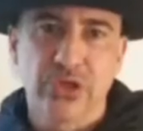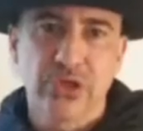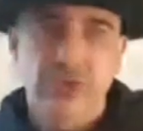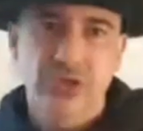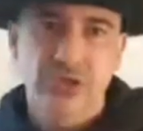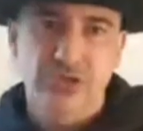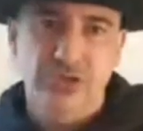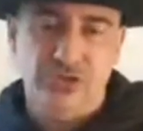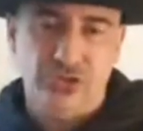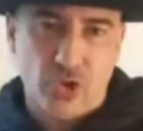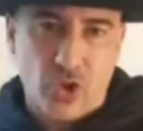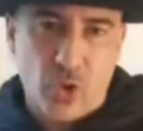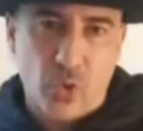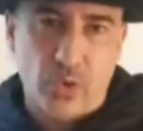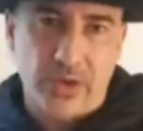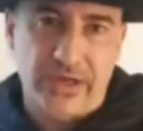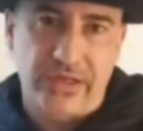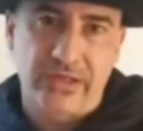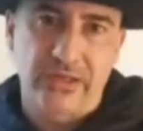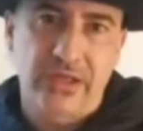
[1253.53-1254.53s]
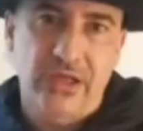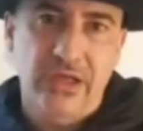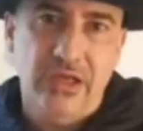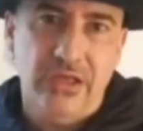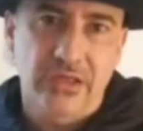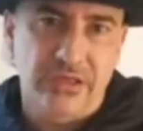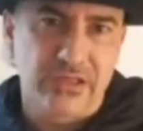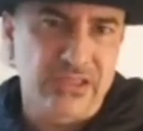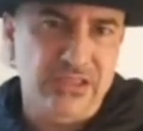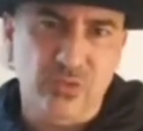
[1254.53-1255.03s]
show it.
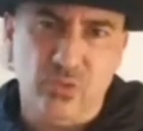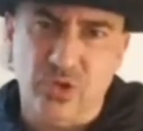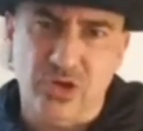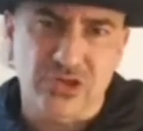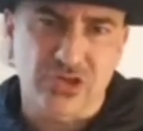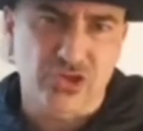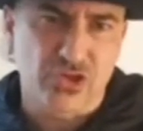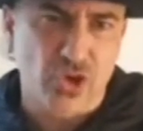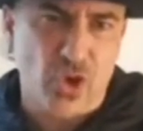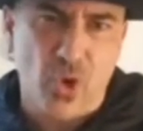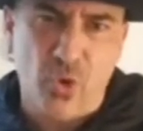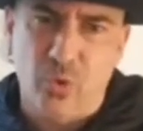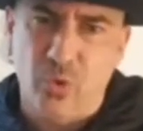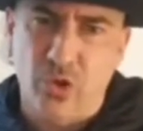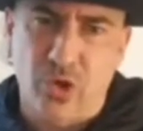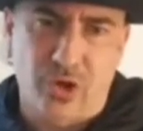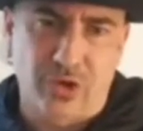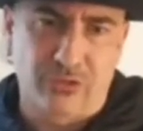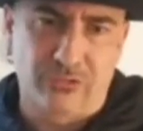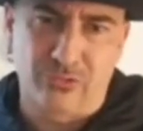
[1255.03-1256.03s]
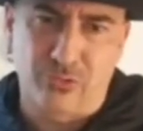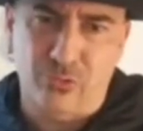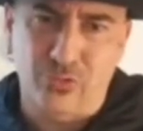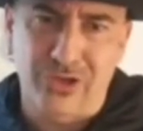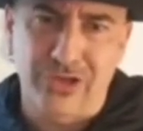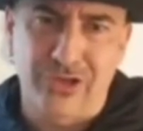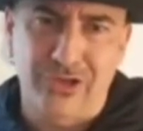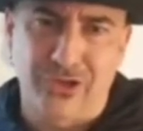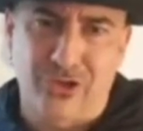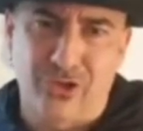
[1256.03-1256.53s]
This was so long,
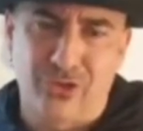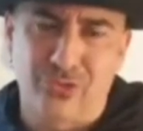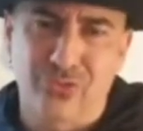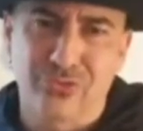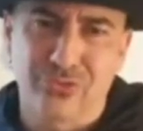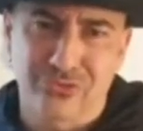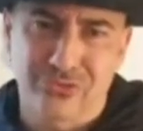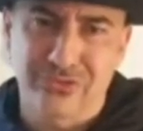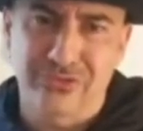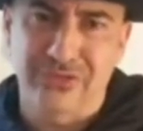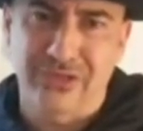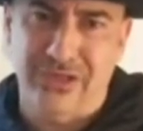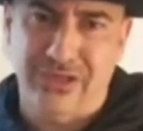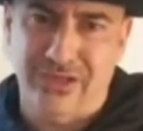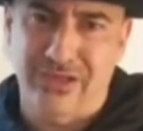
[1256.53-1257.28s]
really long. Yeah,